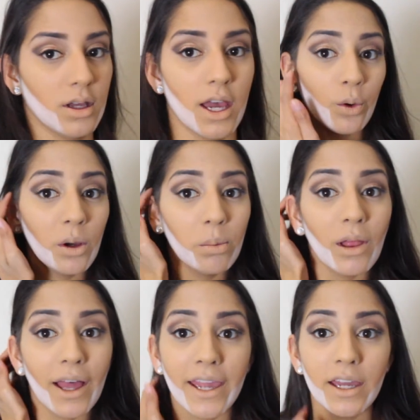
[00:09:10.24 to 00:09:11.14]
Don't
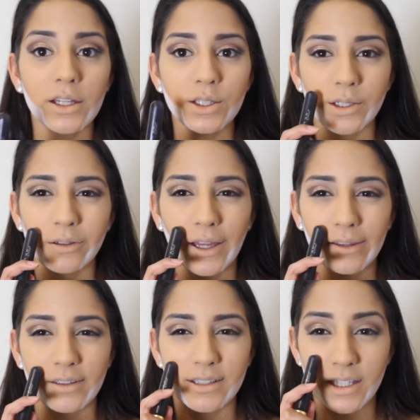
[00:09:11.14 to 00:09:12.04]
apply it to
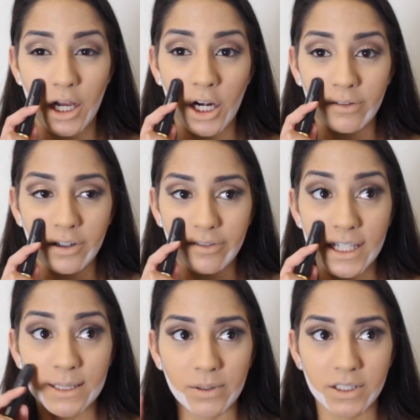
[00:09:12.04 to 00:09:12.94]
like the center of your
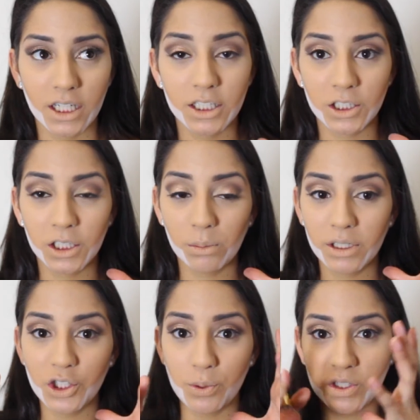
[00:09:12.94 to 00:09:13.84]
face because you're going to
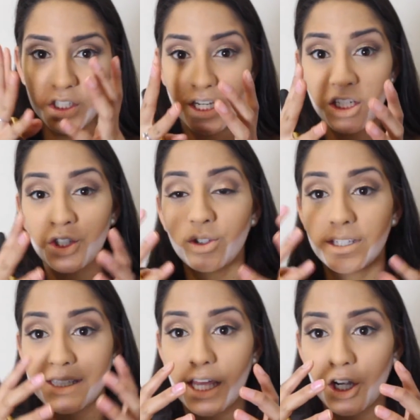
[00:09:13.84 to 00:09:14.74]
bring too much attention to
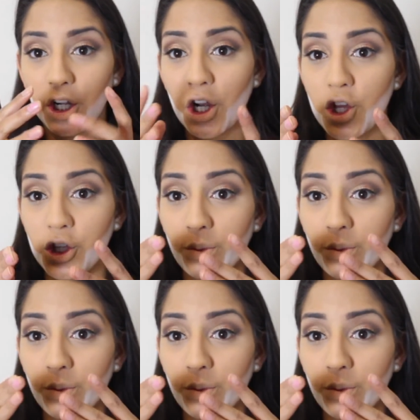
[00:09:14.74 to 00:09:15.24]
the center.